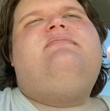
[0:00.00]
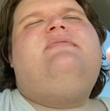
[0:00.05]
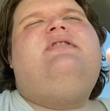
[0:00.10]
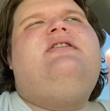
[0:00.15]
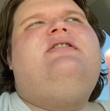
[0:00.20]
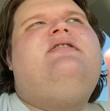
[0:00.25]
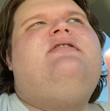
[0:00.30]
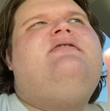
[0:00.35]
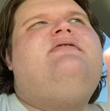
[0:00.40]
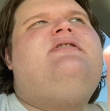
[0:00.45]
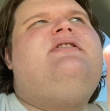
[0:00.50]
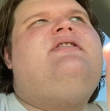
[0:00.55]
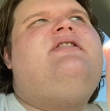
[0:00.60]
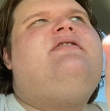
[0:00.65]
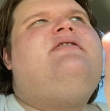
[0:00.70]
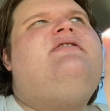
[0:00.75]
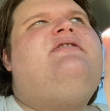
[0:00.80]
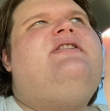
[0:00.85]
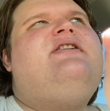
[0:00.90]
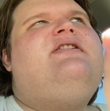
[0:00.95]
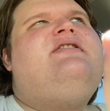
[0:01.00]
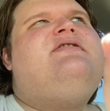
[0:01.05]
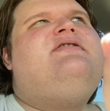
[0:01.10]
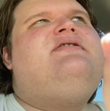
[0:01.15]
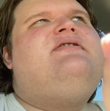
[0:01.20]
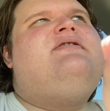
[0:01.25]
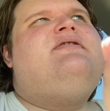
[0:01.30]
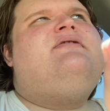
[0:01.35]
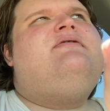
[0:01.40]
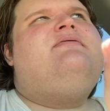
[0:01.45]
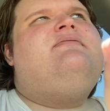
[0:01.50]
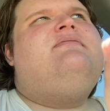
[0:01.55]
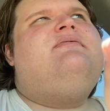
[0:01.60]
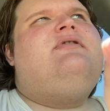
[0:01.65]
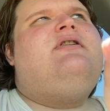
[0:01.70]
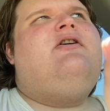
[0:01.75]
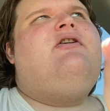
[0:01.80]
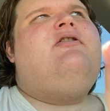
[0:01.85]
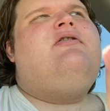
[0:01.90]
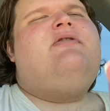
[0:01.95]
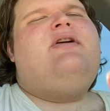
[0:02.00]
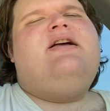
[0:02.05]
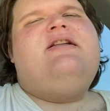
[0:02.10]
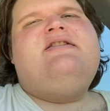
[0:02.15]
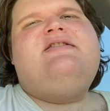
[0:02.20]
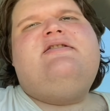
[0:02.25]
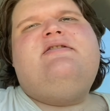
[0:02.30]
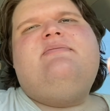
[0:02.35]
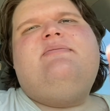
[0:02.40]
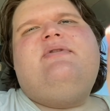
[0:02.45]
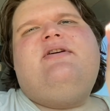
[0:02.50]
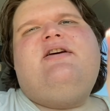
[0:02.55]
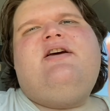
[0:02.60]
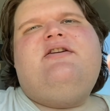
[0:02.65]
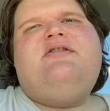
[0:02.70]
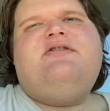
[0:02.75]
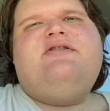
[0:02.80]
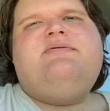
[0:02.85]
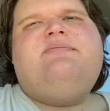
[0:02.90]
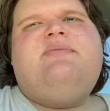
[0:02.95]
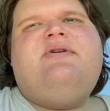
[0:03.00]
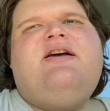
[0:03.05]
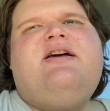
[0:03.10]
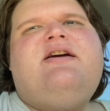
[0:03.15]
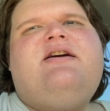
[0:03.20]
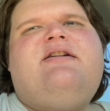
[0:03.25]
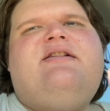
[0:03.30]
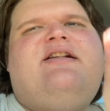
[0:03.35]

you know, the other things to go against him behind his back